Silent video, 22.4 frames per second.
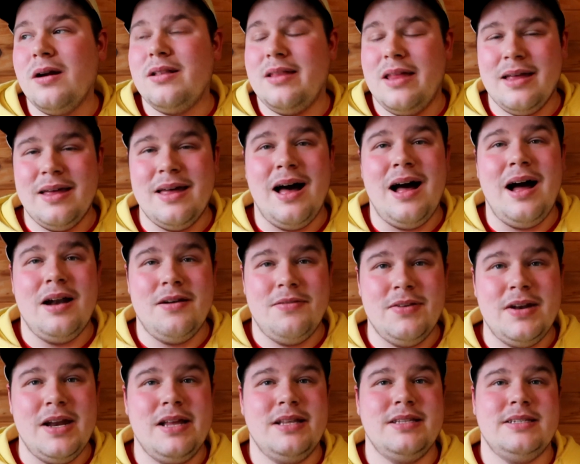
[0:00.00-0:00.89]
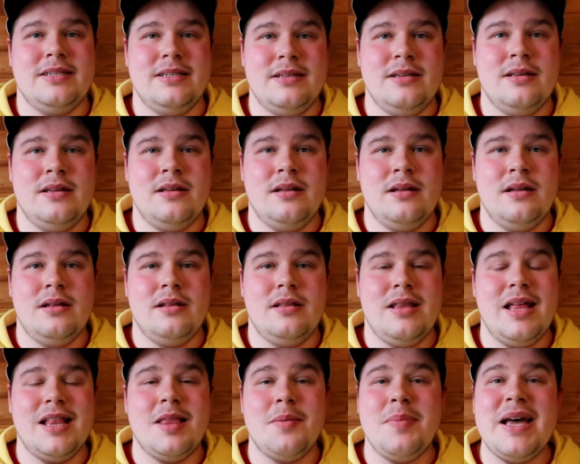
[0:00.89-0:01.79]
than confident
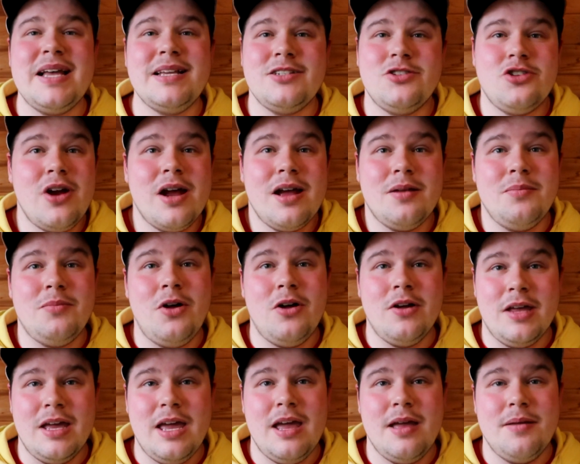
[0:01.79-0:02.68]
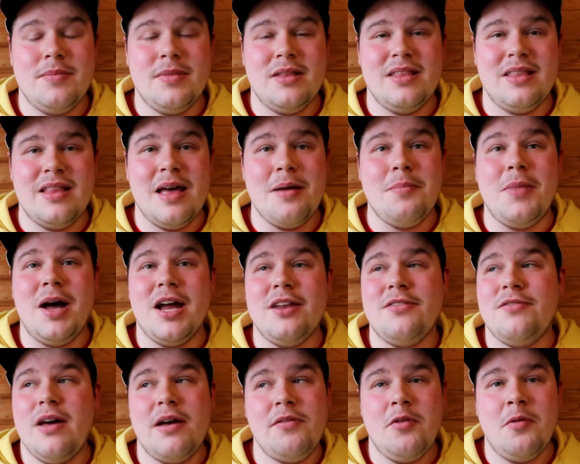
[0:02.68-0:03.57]
that the best Dragon Ball game that might
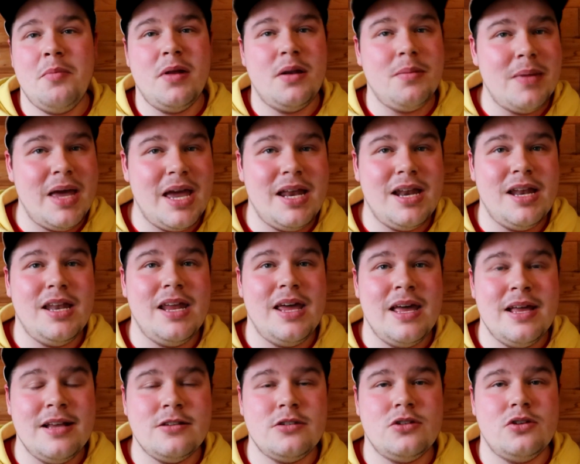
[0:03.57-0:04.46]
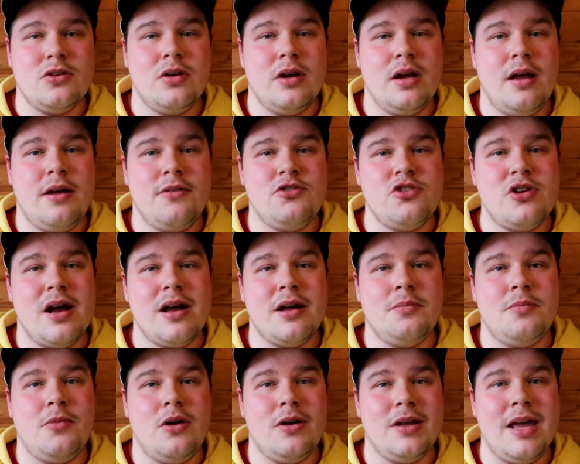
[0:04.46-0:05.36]
have ever been made in the history of
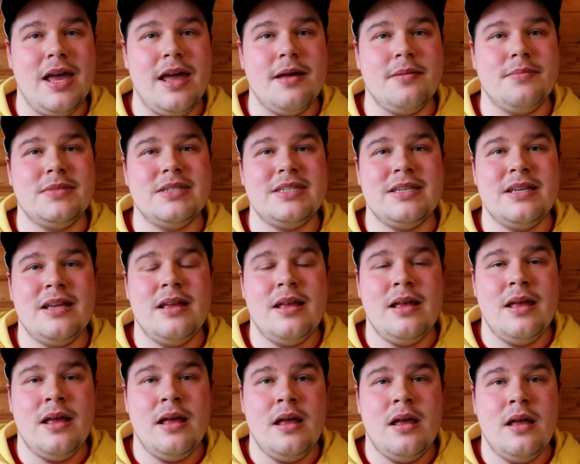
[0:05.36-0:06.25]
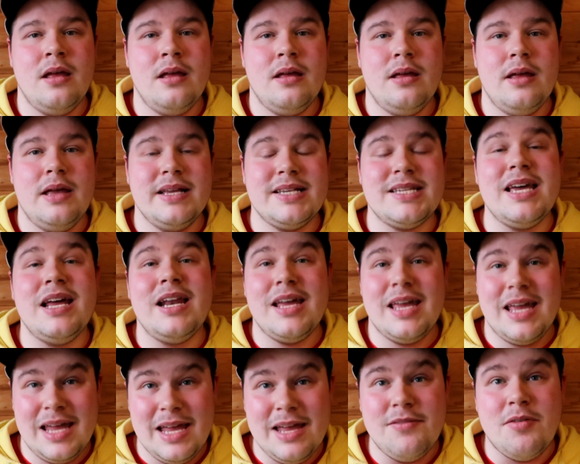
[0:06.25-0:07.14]
Dragon Ball games is going to
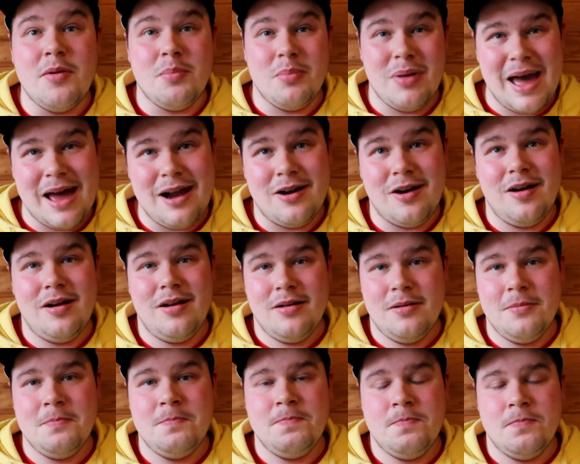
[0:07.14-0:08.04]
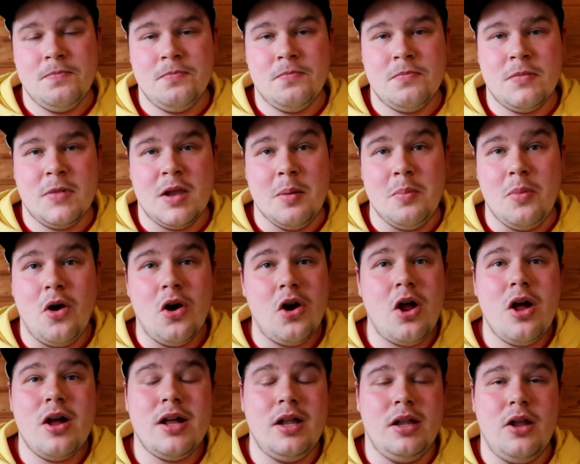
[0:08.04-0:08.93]
get even better.
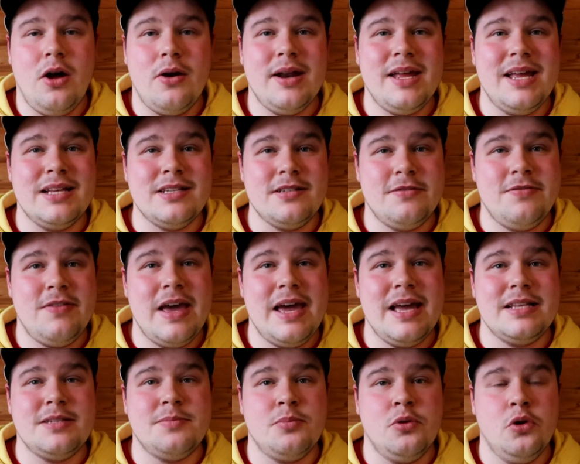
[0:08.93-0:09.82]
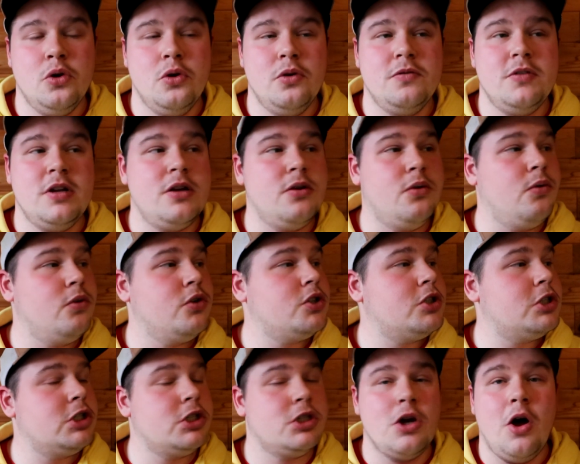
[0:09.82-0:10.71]
Bardock Alone Against Fate proved
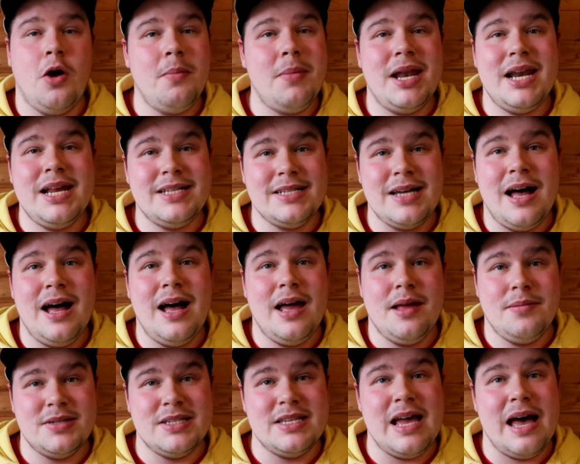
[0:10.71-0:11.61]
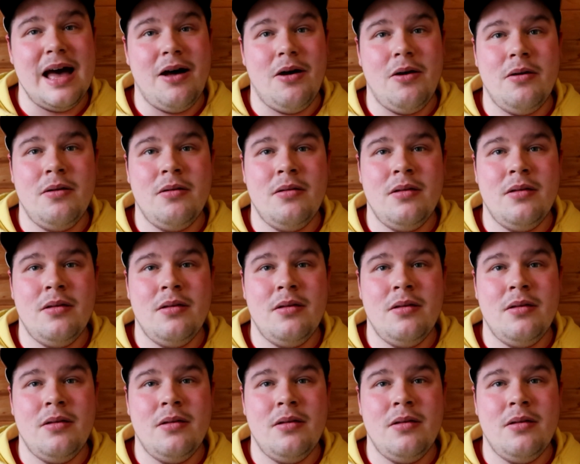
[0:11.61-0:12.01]
so many times now.